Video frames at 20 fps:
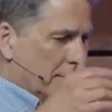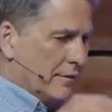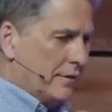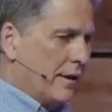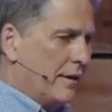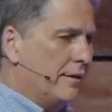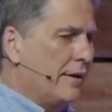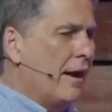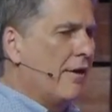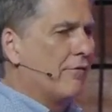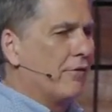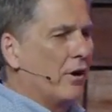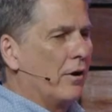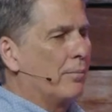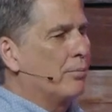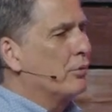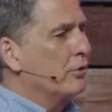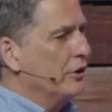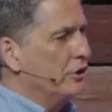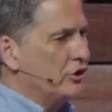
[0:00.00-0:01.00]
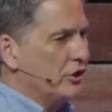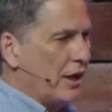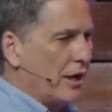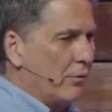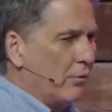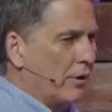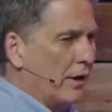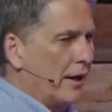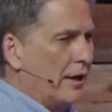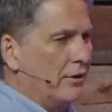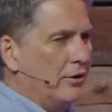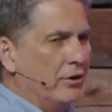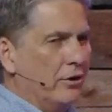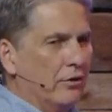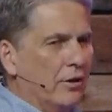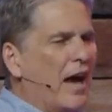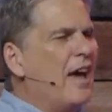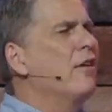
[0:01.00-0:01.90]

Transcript: They never appreciate what I do.